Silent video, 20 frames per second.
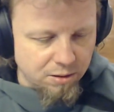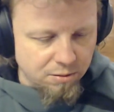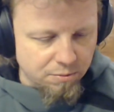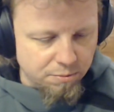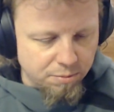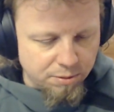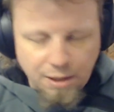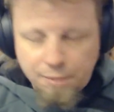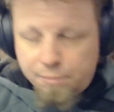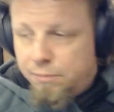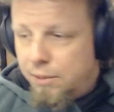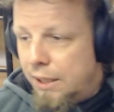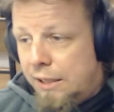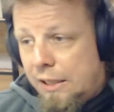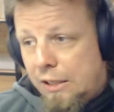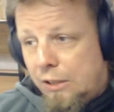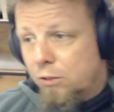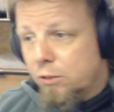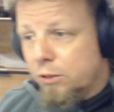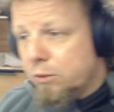some
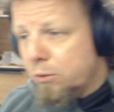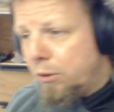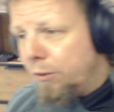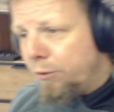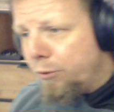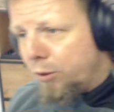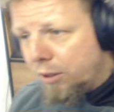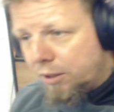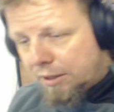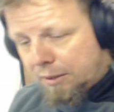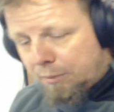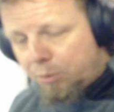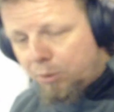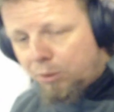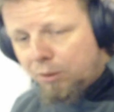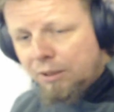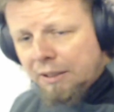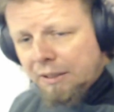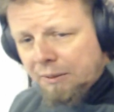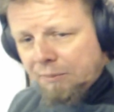external screen, for
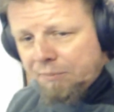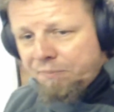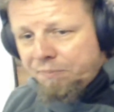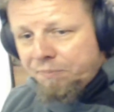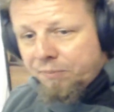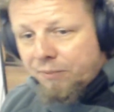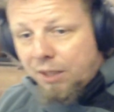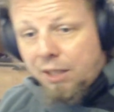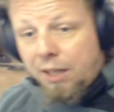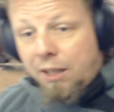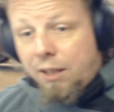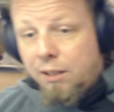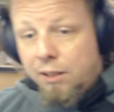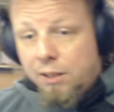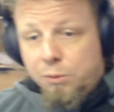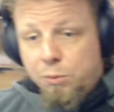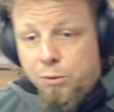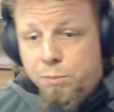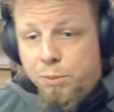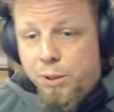example, then I think
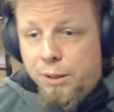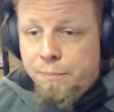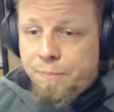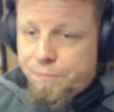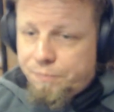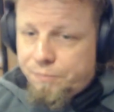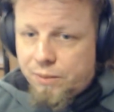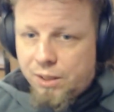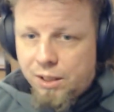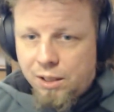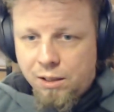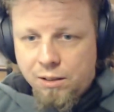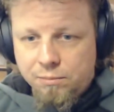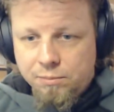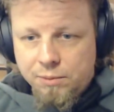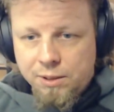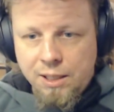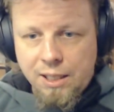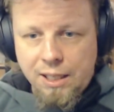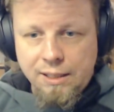it would be
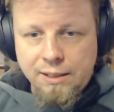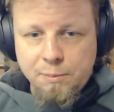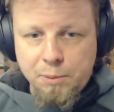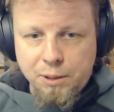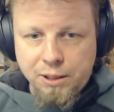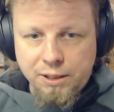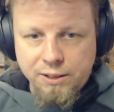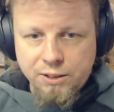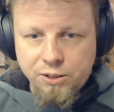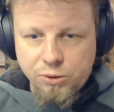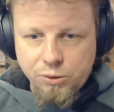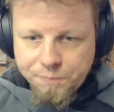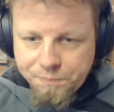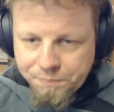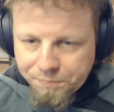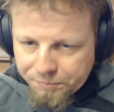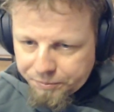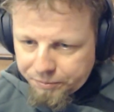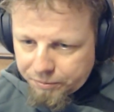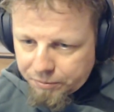a nice place to
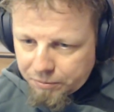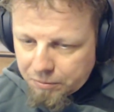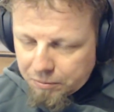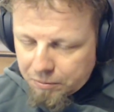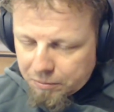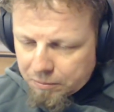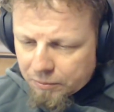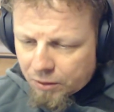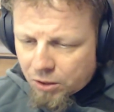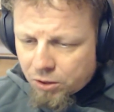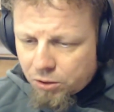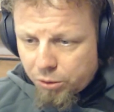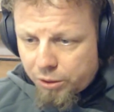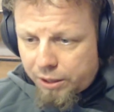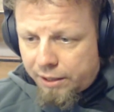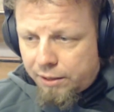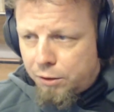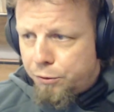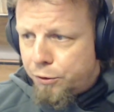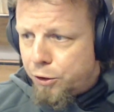
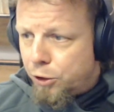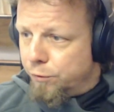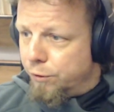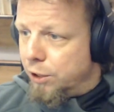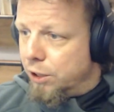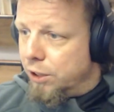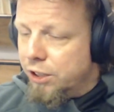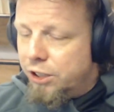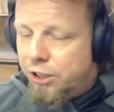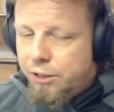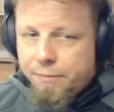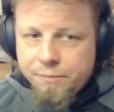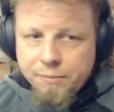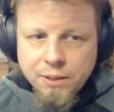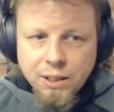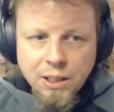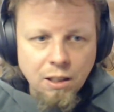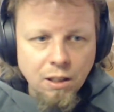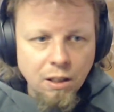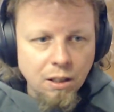kind of converge.
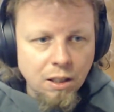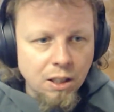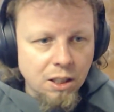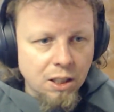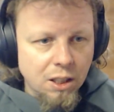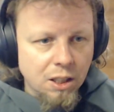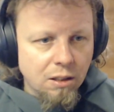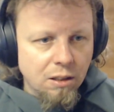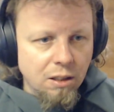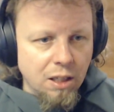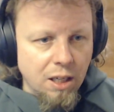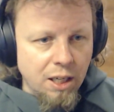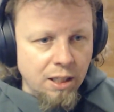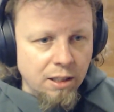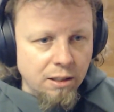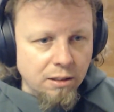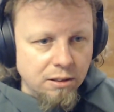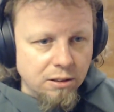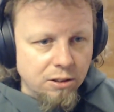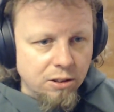
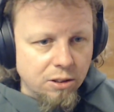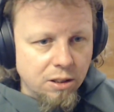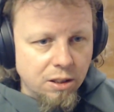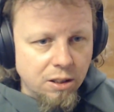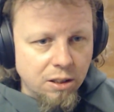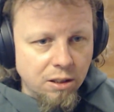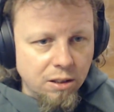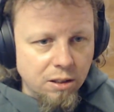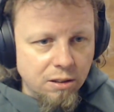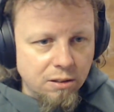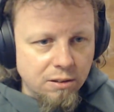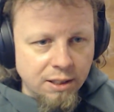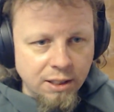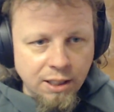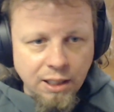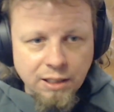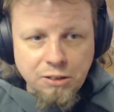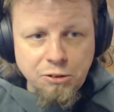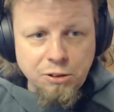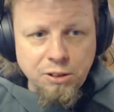And
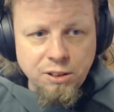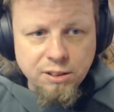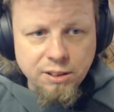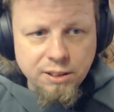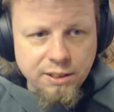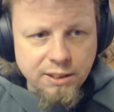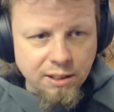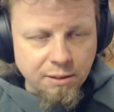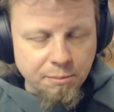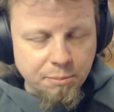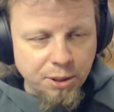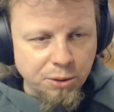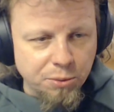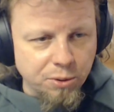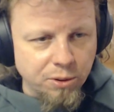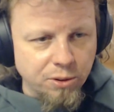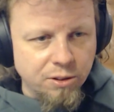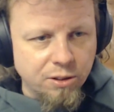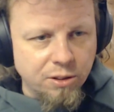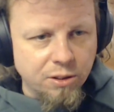another interesting bit
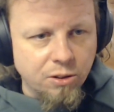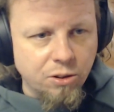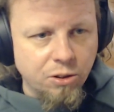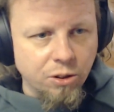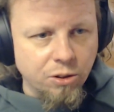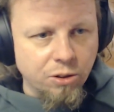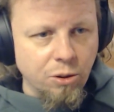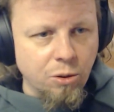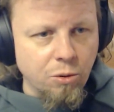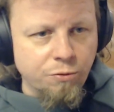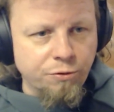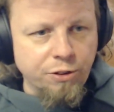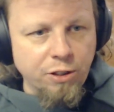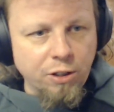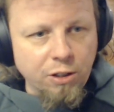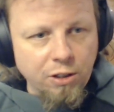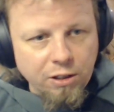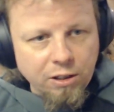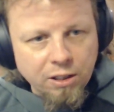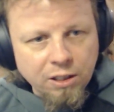was Godot
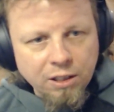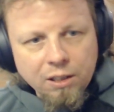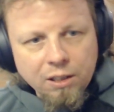VR.